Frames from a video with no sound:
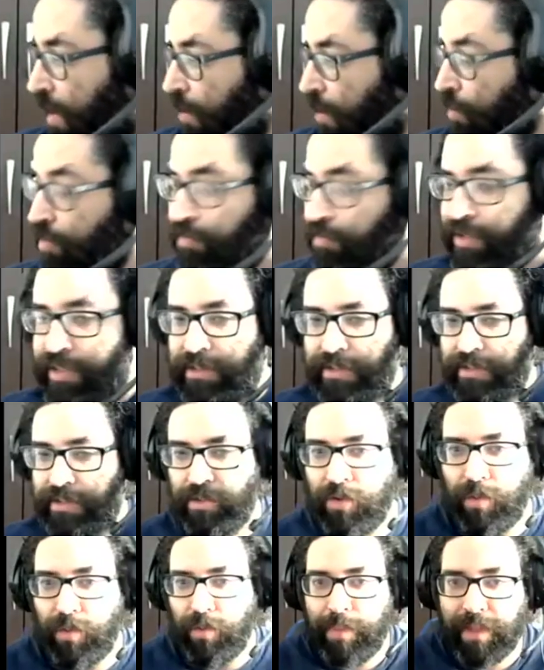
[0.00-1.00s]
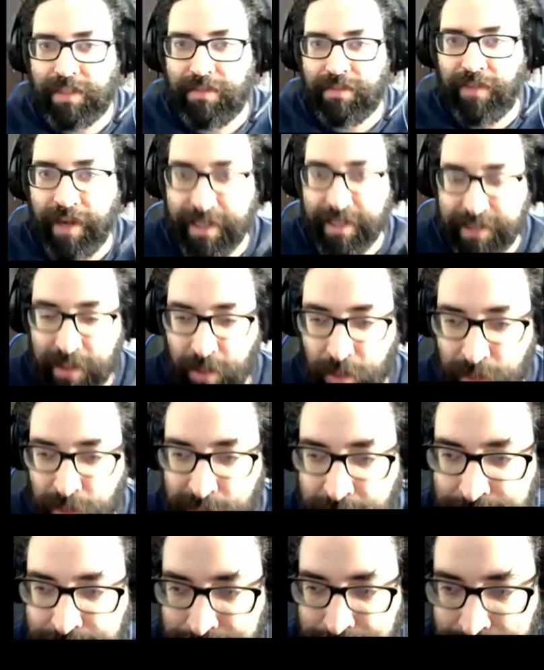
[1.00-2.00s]
universal compactified
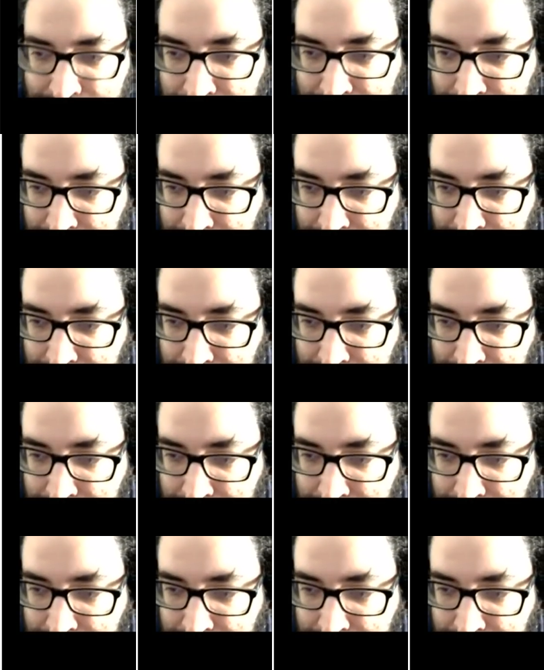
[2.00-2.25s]
Jacobian.